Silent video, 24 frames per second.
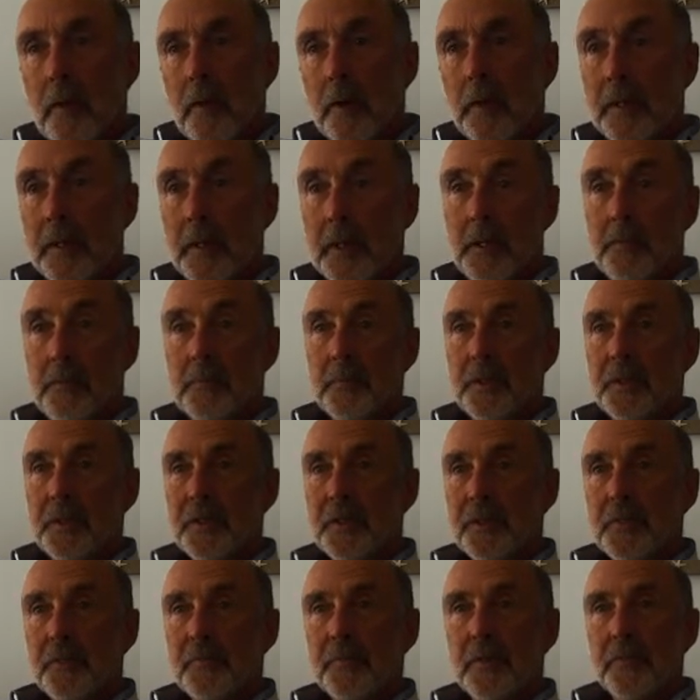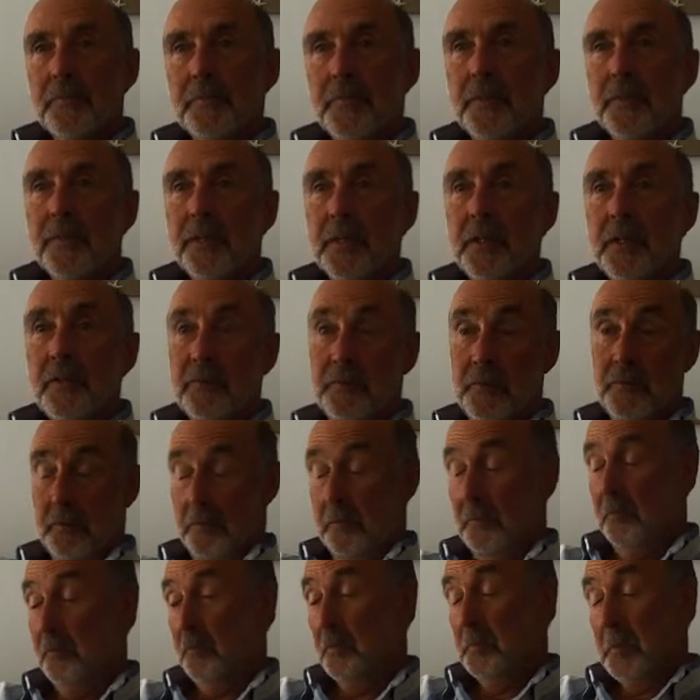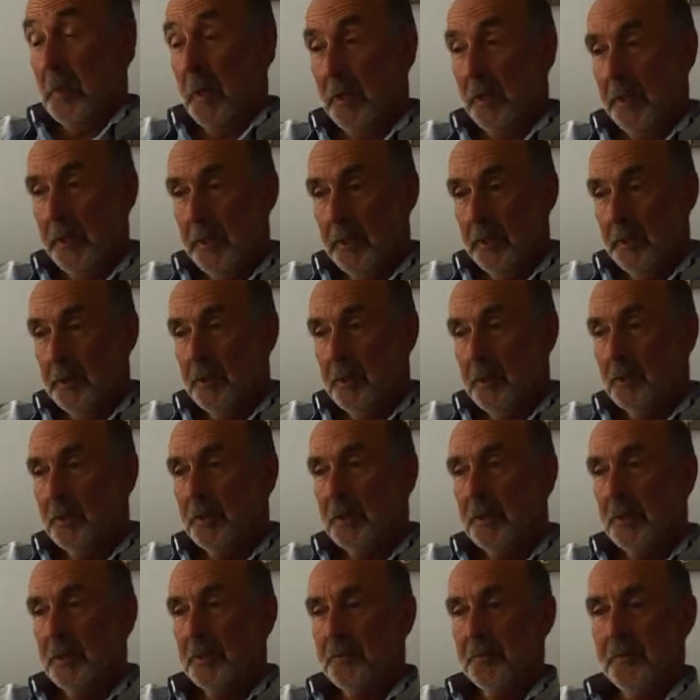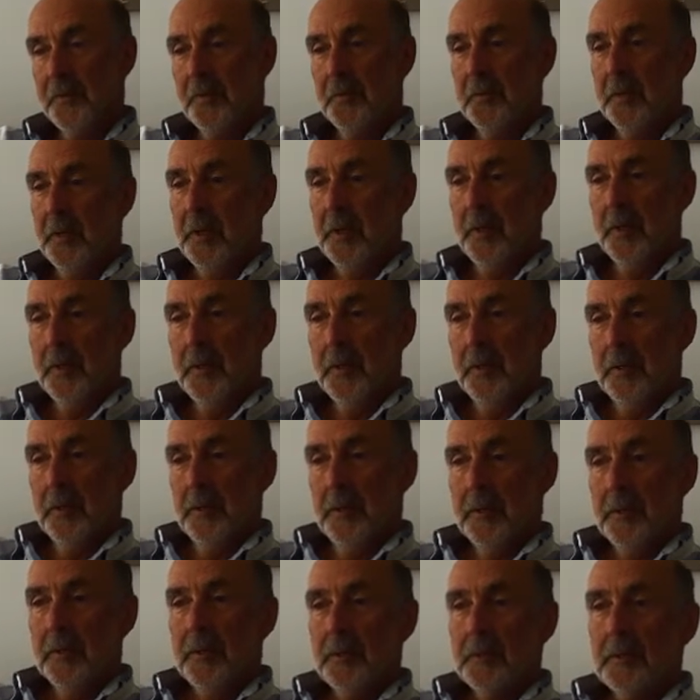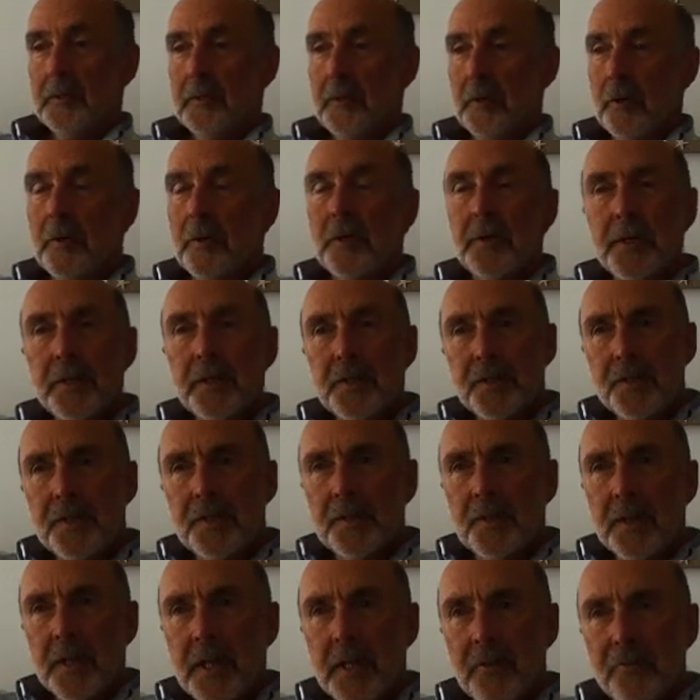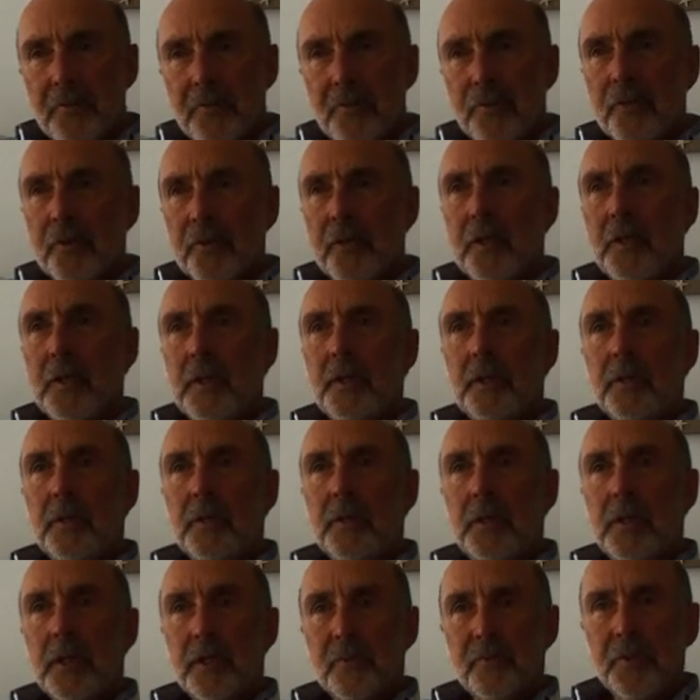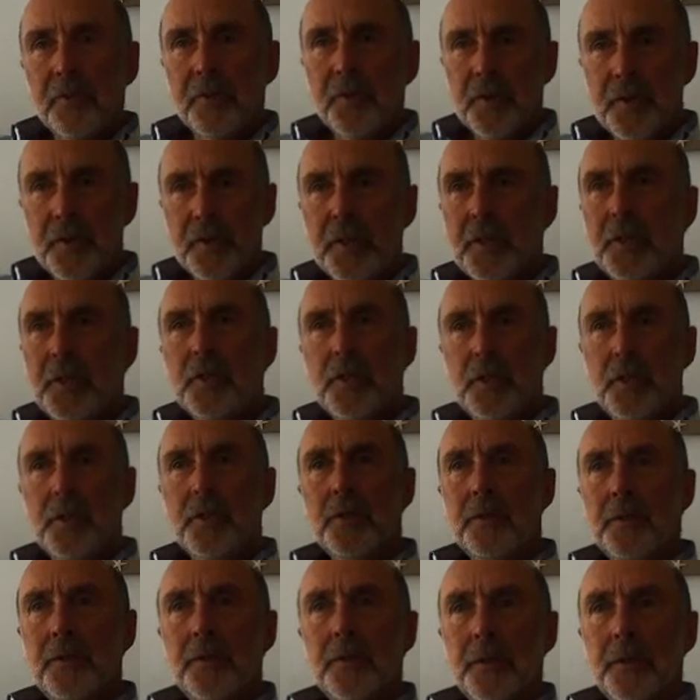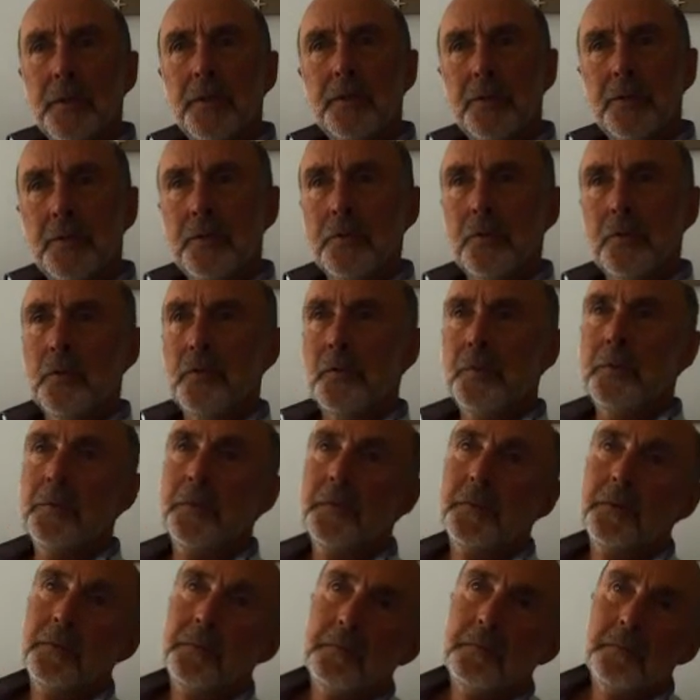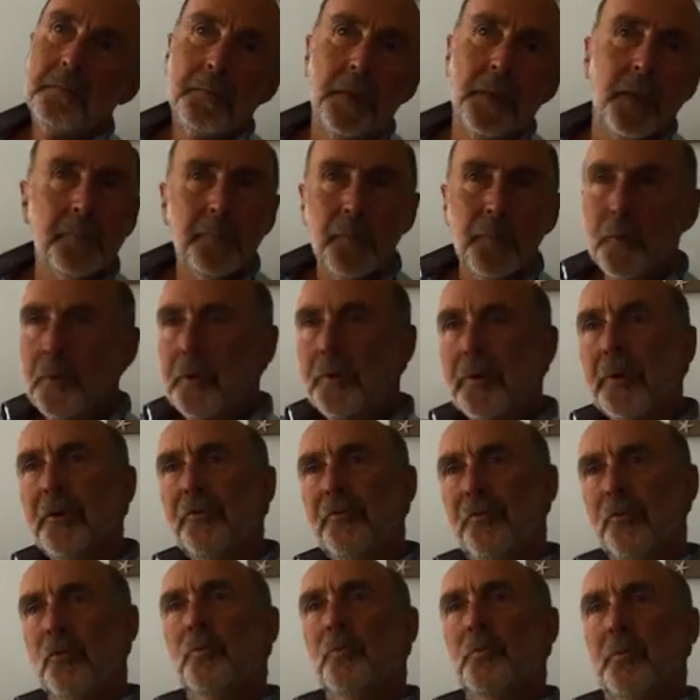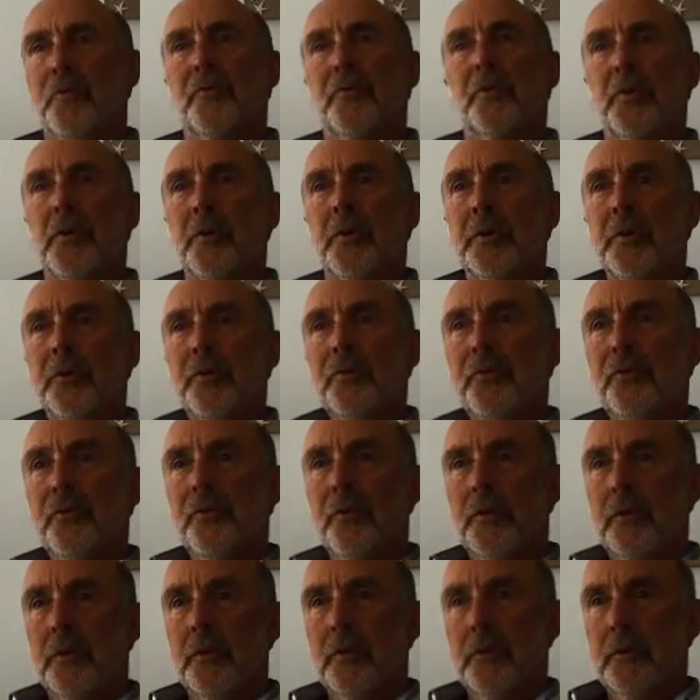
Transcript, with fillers: I keep myself up to date for, for my interests, for uh, clients that I have seen, and now for the teaching that I do and the people that I supervise.